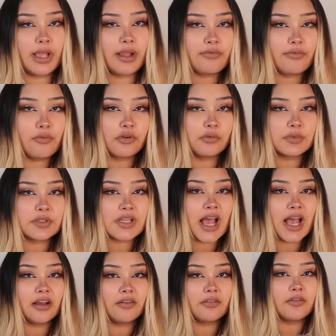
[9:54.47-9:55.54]
platforms
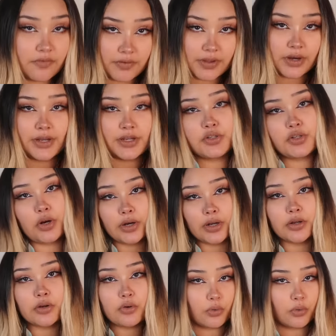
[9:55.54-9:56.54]
have very dark